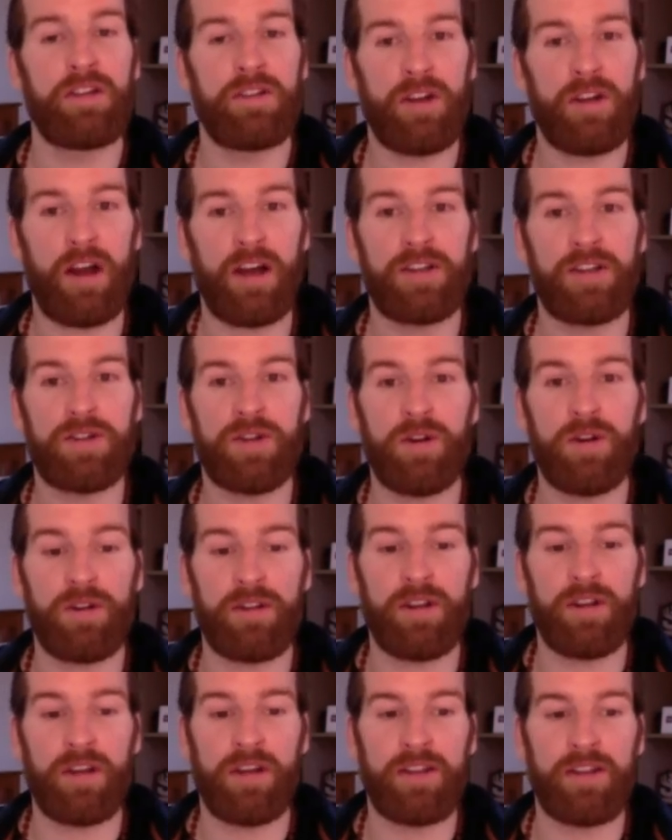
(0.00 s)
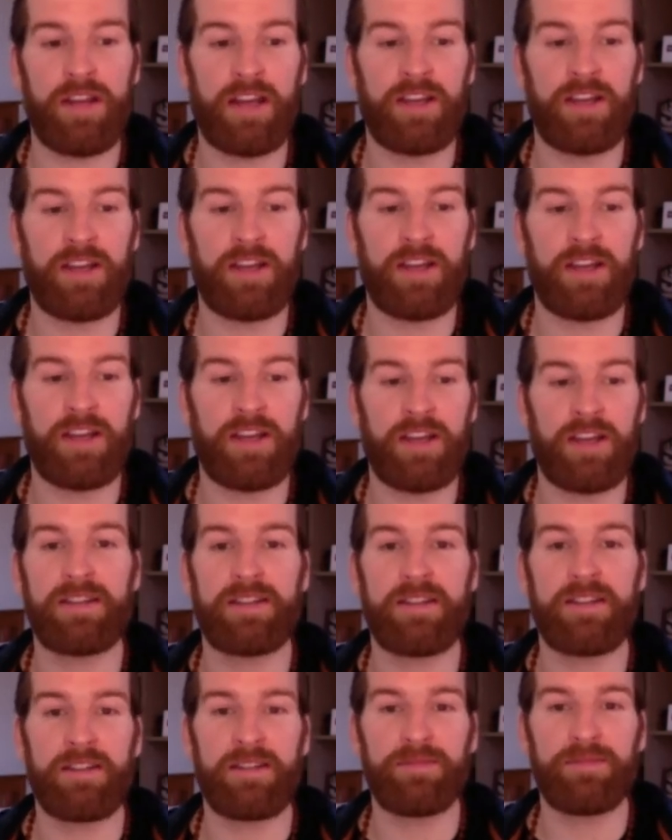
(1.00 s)
I saw the Thank You Plant
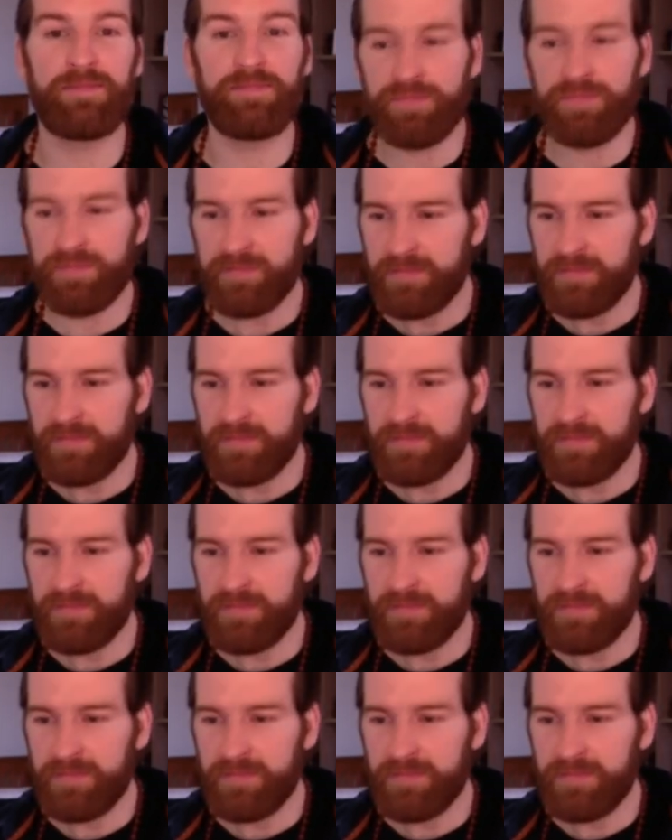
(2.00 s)
Medicine